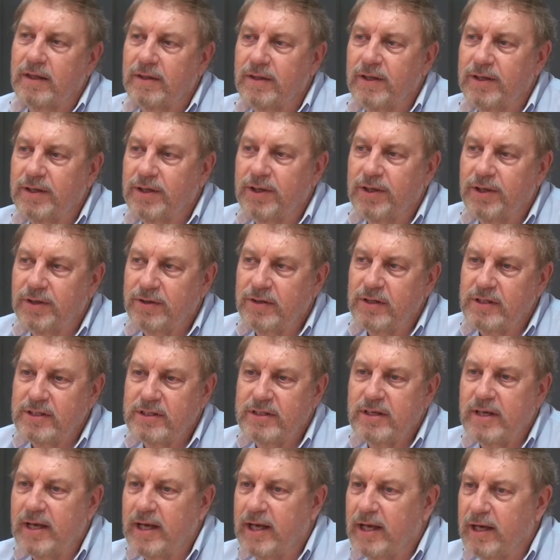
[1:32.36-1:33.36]
I think
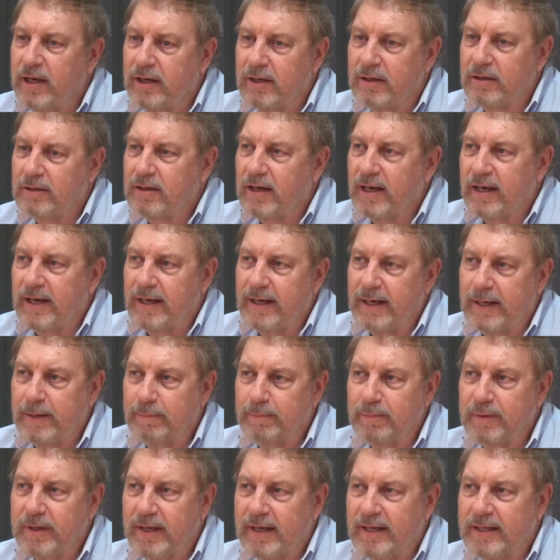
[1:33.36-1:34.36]
QCOSS now
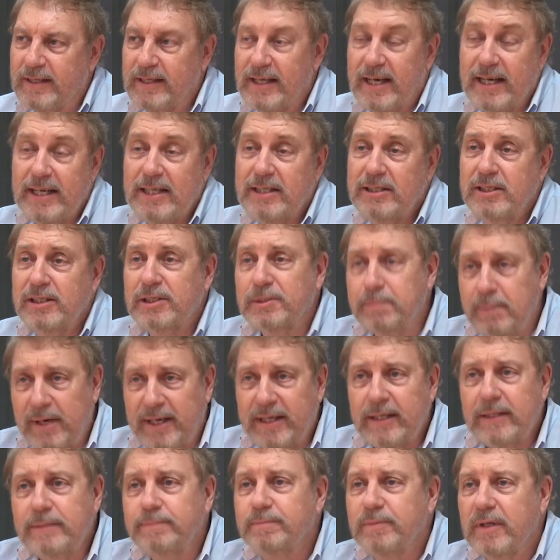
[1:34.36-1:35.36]
um, engages
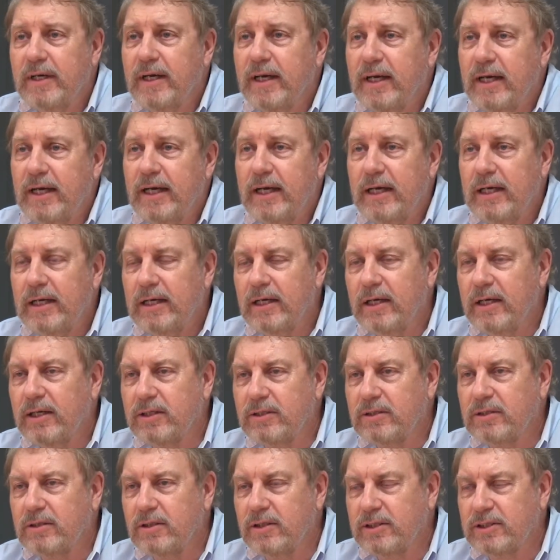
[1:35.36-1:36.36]
better uh,
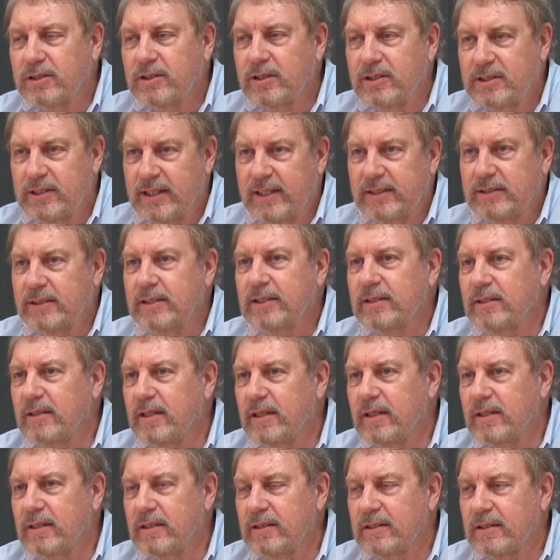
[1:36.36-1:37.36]
across the sector
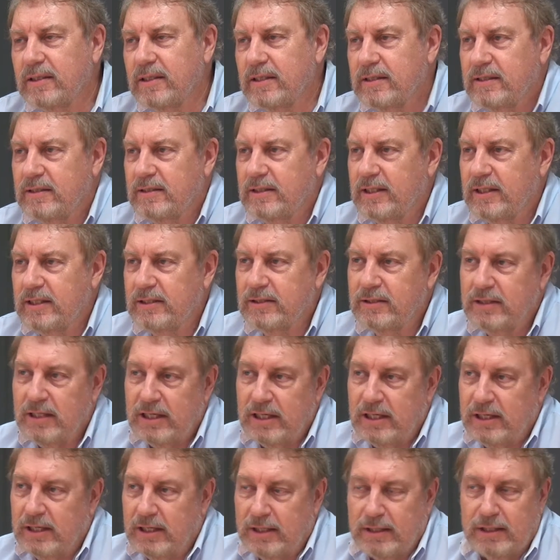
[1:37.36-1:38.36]
than it, than it did
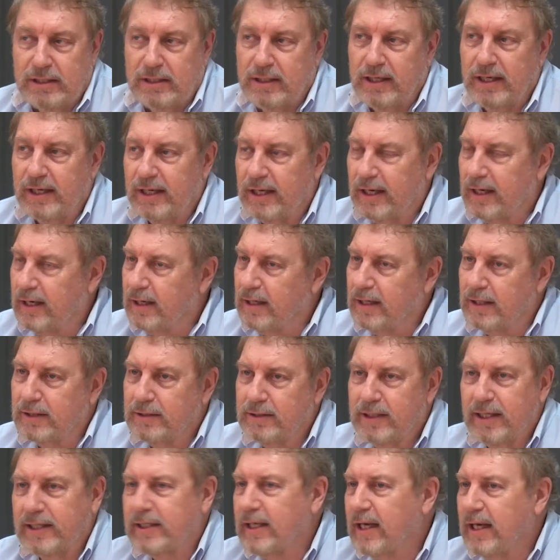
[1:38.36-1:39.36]
uh, a
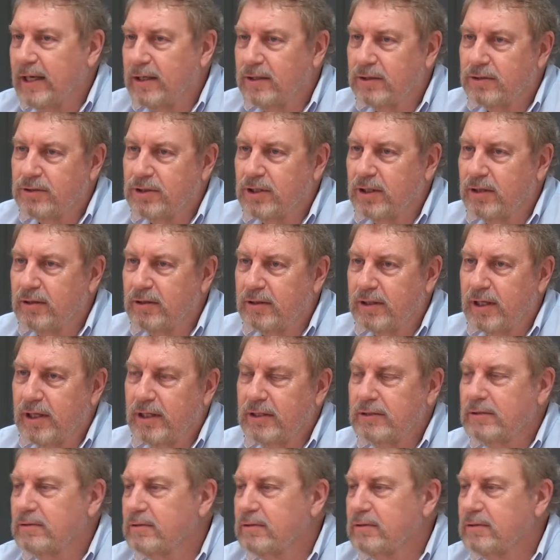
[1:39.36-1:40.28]
decade or so ago.